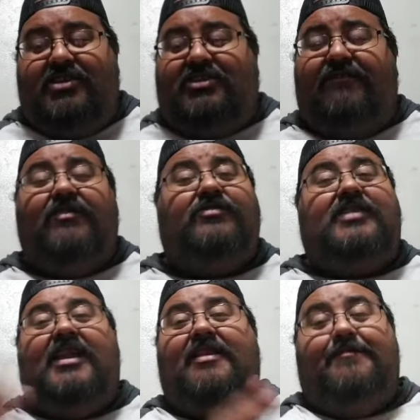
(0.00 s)
She feels
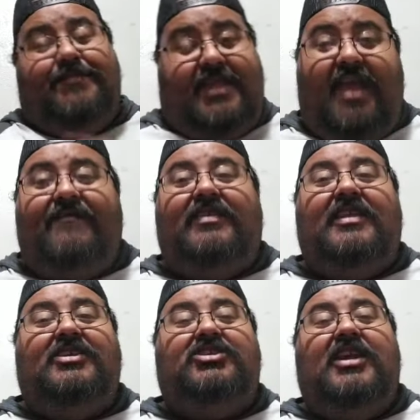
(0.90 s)
that
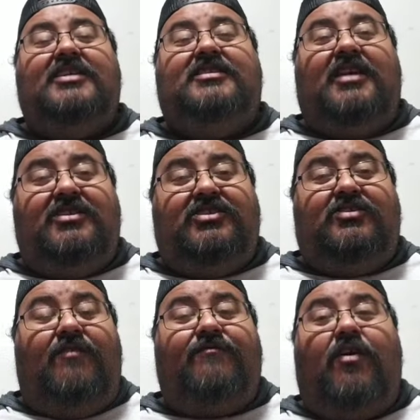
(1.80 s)
everything she has done
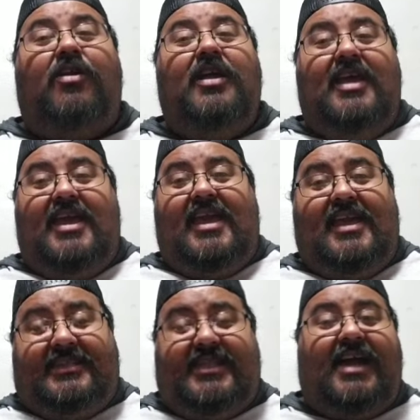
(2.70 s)
so far
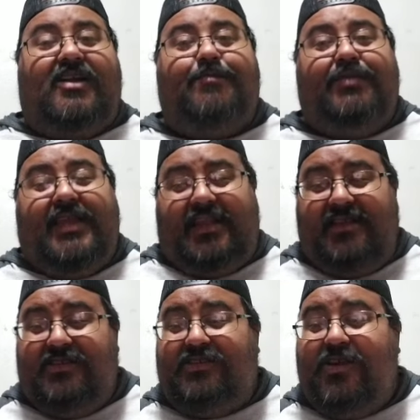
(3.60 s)
is not complete.
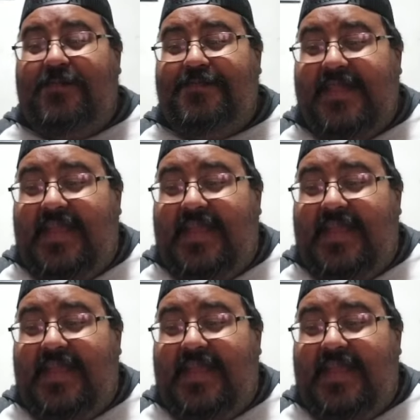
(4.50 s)
So,